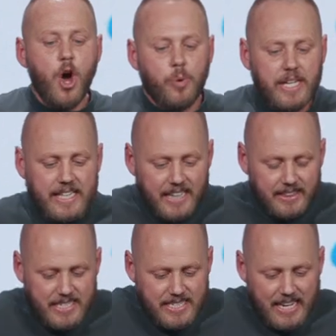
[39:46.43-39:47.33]
we get
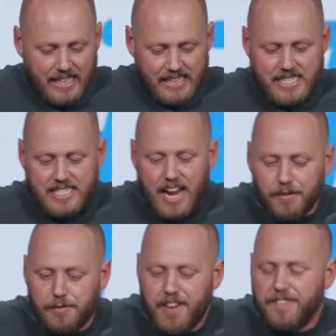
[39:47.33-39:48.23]
this like
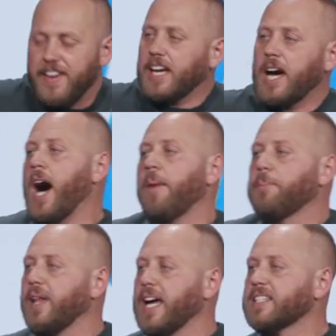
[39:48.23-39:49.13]
salvific
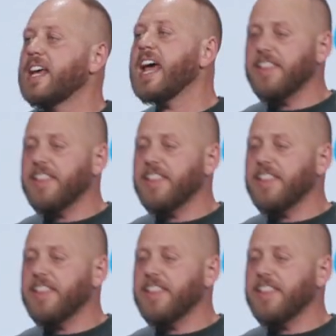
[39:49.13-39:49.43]
complex